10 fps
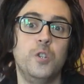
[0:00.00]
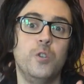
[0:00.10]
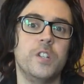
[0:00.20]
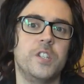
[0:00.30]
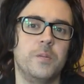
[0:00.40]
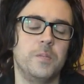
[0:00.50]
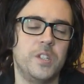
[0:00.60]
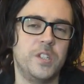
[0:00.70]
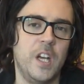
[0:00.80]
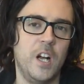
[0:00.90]
the units
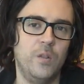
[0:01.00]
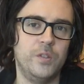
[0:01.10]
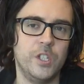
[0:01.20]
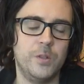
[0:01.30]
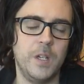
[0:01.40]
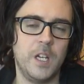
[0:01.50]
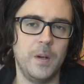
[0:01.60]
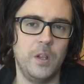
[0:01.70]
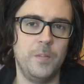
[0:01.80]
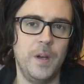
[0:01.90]
themselves and speak
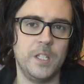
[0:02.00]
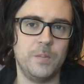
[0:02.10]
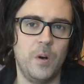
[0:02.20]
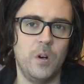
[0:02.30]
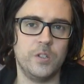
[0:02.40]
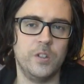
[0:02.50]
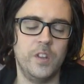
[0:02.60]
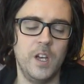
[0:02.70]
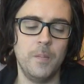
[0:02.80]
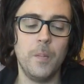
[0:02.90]
about the best parts
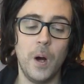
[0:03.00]
of them.